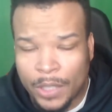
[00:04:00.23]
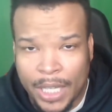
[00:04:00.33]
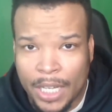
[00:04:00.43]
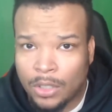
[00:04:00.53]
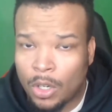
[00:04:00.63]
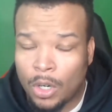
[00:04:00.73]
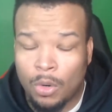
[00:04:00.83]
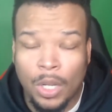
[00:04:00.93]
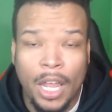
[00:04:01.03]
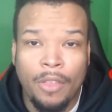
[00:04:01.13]
things, or who
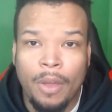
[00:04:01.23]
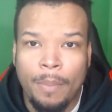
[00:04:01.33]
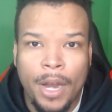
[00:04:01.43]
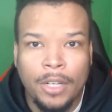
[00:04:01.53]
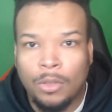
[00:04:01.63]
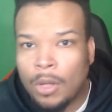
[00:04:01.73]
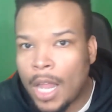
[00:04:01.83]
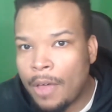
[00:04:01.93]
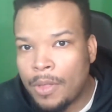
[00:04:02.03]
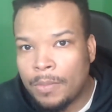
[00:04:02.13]
allow their parents, who allow
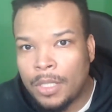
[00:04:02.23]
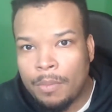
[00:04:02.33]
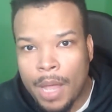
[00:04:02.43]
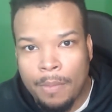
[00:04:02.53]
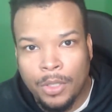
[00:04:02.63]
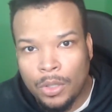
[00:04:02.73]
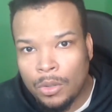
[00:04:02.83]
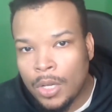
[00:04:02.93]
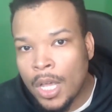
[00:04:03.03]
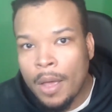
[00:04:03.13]
them to be able to
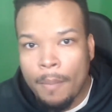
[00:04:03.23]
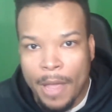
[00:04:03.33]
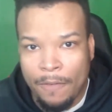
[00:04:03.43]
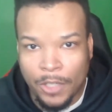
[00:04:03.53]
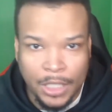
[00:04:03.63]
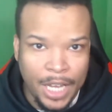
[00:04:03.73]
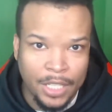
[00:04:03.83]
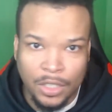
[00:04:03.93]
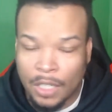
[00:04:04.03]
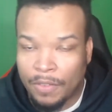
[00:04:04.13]
pay for skins,
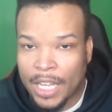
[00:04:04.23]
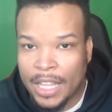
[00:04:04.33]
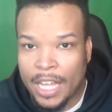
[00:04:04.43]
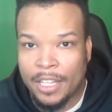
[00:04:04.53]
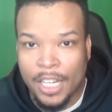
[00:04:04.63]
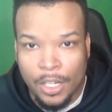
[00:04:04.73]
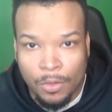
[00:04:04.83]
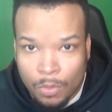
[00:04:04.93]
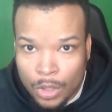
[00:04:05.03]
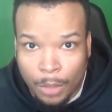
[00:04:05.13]
stuff like that,
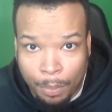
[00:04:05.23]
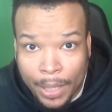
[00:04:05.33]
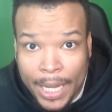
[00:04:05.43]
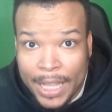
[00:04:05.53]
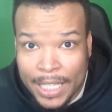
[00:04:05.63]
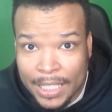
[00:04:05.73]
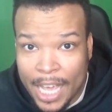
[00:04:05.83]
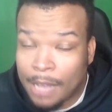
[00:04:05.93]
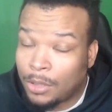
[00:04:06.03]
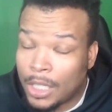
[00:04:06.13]
to play these
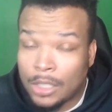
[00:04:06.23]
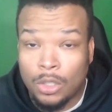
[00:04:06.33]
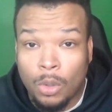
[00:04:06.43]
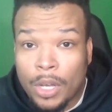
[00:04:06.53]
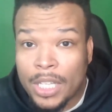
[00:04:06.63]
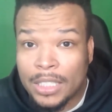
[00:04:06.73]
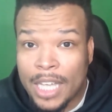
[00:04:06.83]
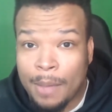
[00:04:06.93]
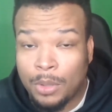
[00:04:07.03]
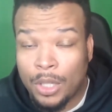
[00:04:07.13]
games, to enjoy these
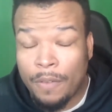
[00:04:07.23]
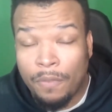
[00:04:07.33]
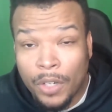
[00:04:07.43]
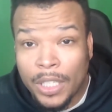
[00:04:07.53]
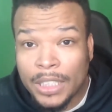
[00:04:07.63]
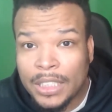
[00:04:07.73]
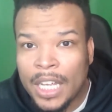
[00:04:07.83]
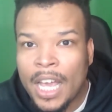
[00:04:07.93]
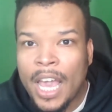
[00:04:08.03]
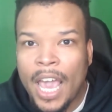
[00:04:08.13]
games to their fullest.
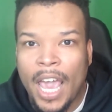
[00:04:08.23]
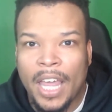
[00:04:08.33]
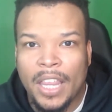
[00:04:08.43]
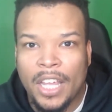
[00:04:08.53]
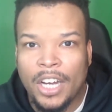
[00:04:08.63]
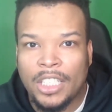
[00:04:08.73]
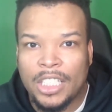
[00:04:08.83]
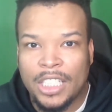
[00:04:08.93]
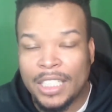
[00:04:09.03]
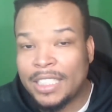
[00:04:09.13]
And they're
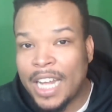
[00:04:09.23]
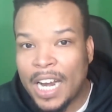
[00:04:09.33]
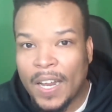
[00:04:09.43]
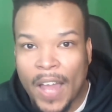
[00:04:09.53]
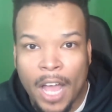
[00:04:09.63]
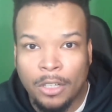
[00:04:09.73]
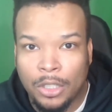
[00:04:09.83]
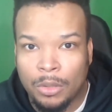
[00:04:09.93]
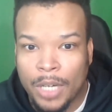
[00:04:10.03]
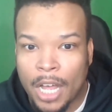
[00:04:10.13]
just not allowed to
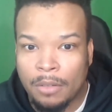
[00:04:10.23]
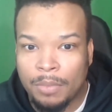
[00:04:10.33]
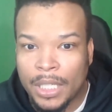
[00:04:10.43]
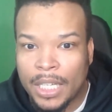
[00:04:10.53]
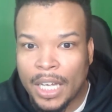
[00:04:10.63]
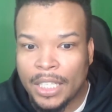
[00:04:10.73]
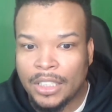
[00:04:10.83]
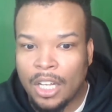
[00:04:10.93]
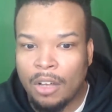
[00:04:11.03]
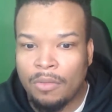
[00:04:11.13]
now because
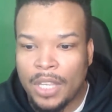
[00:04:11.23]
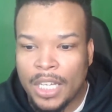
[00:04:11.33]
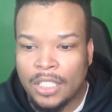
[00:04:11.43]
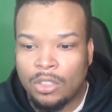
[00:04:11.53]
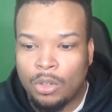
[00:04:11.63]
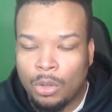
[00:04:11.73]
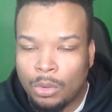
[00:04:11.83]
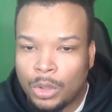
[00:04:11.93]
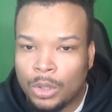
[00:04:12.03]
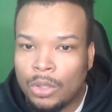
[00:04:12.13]
of these
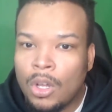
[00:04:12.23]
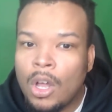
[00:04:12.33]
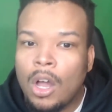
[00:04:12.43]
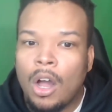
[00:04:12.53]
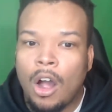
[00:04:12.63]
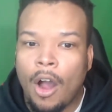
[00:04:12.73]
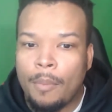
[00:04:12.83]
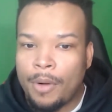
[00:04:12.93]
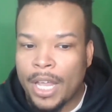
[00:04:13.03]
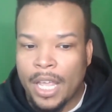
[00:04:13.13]
crucial,
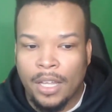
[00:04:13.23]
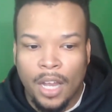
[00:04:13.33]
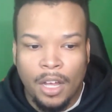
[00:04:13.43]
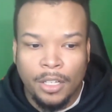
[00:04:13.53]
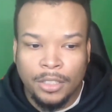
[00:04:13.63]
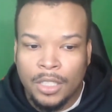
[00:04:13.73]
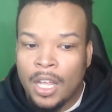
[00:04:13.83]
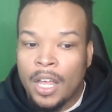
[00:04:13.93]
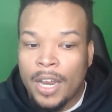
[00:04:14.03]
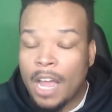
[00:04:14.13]
heartbreaking laws.
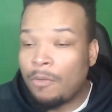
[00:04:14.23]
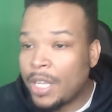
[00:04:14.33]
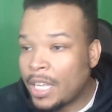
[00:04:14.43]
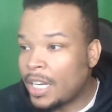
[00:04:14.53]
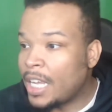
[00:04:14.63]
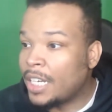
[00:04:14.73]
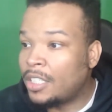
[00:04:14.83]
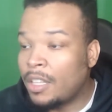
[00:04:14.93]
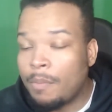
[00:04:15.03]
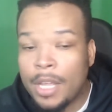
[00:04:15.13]
Now, if we can get into the
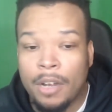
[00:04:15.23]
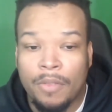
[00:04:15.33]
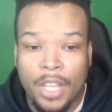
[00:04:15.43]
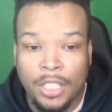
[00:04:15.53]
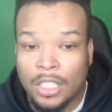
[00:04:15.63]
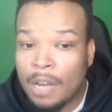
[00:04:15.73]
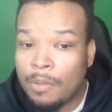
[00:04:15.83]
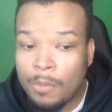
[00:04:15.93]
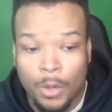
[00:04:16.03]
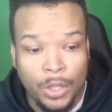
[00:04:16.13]
meat of it, there's a couple
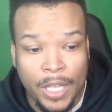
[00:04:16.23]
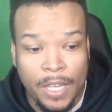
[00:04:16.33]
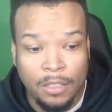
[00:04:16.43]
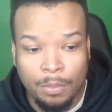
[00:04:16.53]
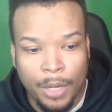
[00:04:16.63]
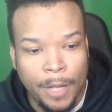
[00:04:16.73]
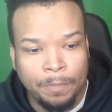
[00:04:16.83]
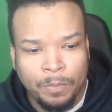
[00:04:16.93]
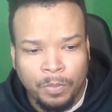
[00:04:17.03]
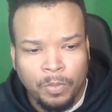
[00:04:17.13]
more things, but
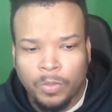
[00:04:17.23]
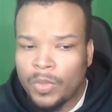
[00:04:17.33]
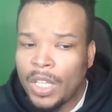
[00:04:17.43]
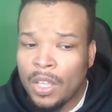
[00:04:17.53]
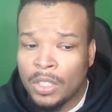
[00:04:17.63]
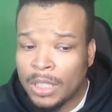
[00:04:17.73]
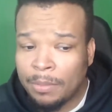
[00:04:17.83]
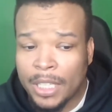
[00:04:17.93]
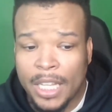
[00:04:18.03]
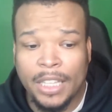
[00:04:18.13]
something
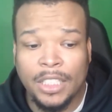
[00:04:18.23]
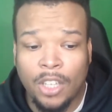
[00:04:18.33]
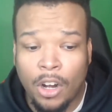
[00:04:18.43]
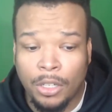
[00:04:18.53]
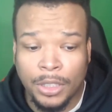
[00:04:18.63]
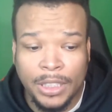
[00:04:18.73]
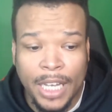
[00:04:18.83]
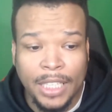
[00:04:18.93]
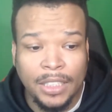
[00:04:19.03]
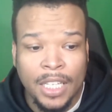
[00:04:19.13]
that this article
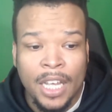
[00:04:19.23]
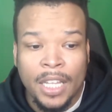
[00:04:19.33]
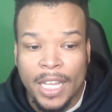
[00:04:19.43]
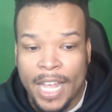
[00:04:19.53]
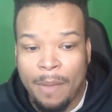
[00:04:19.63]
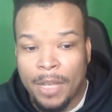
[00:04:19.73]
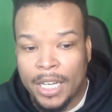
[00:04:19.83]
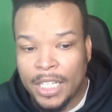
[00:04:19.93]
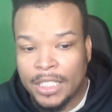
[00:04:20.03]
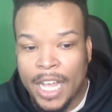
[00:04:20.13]
states, the gaming
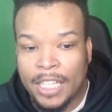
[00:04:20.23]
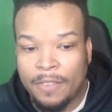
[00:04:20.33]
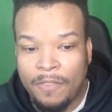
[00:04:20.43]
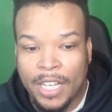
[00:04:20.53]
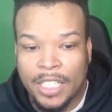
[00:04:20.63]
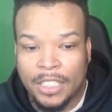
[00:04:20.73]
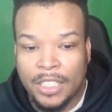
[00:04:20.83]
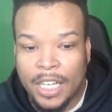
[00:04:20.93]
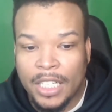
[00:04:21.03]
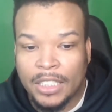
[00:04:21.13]
addiction has affected
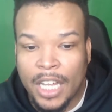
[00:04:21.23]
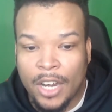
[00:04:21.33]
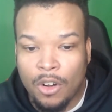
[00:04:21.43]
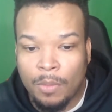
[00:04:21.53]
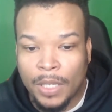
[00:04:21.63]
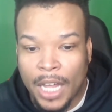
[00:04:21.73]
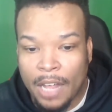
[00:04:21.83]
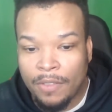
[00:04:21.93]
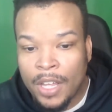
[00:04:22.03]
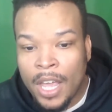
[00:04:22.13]
studies and normal life,
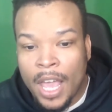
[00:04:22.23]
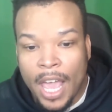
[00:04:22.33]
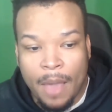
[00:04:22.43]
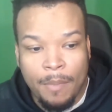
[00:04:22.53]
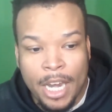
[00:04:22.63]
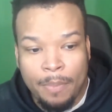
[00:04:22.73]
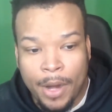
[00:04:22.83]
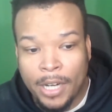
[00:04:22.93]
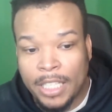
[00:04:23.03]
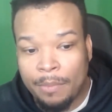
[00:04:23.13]
and many
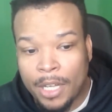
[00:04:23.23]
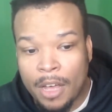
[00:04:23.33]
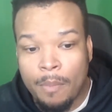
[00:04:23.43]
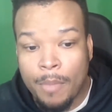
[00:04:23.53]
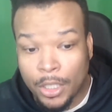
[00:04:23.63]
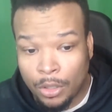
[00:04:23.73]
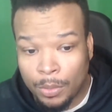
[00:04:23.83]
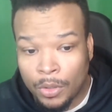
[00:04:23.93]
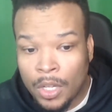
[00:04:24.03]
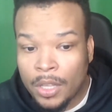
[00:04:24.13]
parents have become miserable.
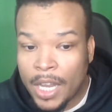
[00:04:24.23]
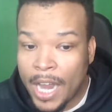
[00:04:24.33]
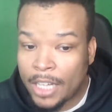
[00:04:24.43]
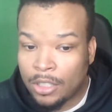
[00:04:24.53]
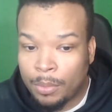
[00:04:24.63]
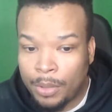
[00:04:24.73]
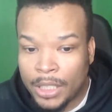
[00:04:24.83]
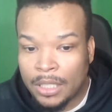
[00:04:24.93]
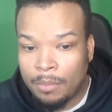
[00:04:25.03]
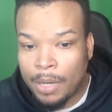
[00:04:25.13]
The National Press
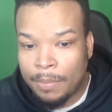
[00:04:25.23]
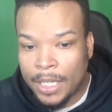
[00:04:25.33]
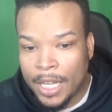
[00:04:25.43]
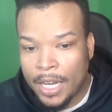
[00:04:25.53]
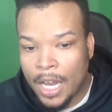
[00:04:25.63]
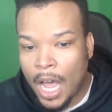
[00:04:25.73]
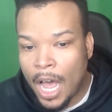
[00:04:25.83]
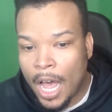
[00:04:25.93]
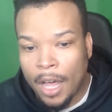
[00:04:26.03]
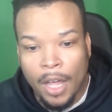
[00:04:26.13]
and Publican
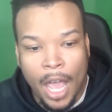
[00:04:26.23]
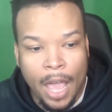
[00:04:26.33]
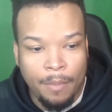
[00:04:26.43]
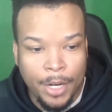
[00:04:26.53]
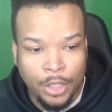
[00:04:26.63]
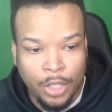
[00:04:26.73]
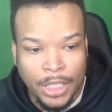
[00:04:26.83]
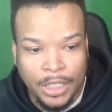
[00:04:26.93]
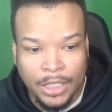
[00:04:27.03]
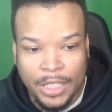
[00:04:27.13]

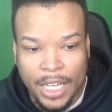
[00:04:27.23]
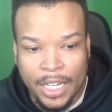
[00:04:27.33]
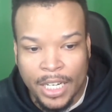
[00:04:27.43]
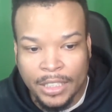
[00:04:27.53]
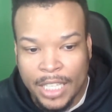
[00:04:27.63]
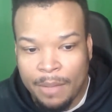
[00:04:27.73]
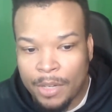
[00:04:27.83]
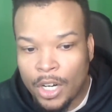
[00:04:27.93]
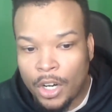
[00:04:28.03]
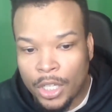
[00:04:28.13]
Administration said in a statement
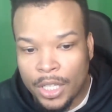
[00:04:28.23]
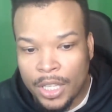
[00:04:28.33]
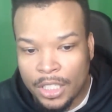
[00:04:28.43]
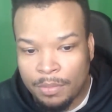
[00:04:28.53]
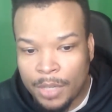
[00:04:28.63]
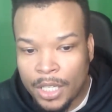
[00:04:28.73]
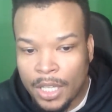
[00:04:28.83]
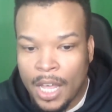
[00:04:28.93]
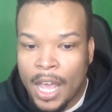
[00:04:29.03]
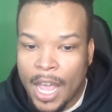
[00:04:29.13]
earlier this month,
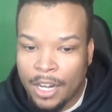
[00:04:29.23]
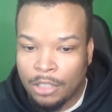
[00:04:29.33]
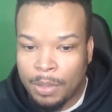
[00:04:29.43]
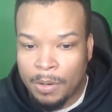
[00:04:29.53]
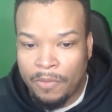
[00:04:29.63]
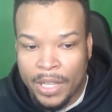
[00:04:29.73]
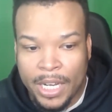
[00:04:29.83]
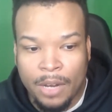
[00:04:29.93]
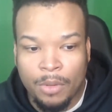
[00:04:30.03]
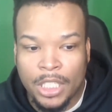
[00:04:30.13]
a newspaper affiliated
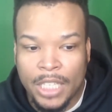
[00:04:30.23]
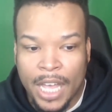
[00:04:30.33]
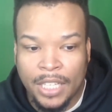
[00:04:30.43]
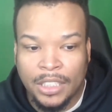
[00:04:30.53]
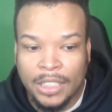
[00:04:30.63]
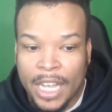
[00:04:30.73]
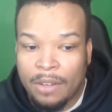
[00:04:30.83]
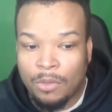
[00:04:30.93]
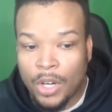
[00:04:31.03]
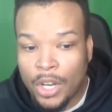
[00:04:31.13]
with China's
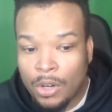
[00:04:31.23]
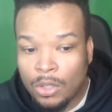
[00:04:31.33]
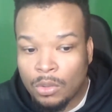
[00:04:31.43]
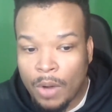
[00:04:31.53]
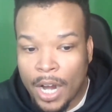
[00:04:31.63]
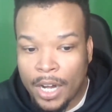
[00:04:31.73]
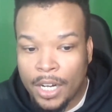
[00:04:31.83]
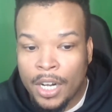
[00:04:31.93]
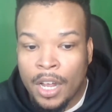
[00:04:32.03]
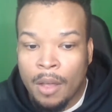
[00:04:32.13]
state-run Newswire
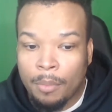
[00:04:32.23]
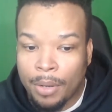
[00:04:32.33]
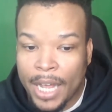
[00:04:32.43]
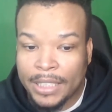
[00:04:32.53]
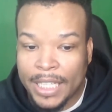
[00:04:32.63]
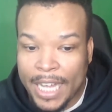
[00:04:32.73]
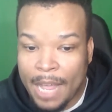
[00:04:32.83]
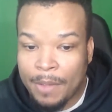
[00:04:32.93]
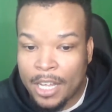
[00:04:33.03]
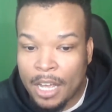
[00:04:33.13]
blasted gaming
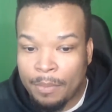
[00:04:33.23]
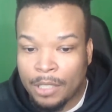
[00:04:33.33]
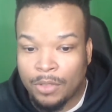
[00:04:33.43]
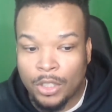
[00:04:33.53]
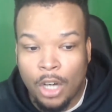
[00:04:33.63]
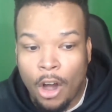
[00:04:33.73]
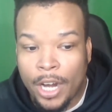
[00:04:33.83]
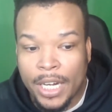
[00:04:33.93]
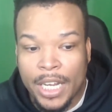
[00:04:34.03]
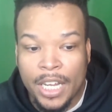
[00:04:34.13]
companies for
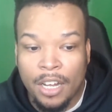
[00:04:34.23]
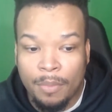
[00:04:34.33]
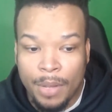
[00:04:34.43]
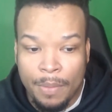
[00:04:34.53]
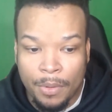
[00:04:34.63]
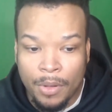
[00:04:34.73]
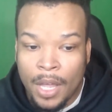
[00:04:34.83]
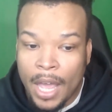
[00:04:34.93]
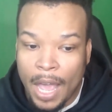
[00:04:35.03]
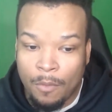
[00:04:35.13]
targeting young people,
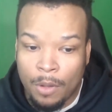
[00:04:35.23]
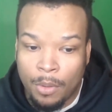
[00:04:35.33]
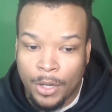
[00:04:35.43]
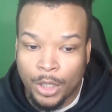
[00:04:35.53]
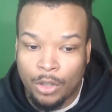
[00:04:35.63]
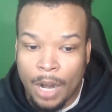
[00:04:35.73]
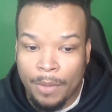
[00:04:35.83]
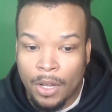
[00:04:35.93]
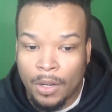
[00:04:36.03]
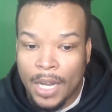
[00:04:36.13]
at one point describing
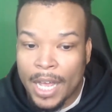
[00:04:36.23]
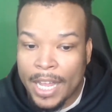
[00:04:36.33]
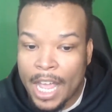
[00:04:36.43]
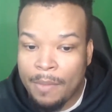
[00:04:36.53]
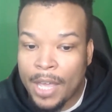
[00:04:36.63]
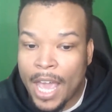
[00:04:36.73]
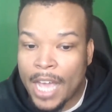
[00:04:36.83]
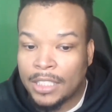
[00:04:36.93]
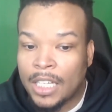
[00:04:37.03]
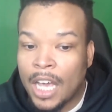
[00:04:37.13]
online gaming
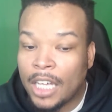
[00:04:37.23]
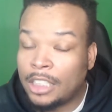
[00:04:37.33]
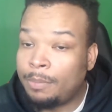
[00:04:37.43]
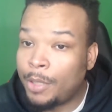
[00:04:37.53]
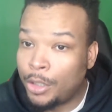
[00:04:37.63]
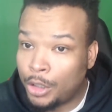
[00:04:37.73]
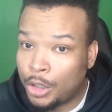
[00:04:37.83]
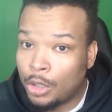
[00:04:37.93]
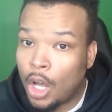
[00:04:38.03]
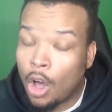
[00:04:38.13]
as a
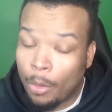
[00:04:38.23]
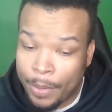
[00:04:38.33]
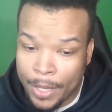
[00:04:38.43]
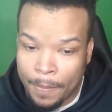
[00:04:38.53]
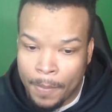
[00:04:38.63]
spiritual opium.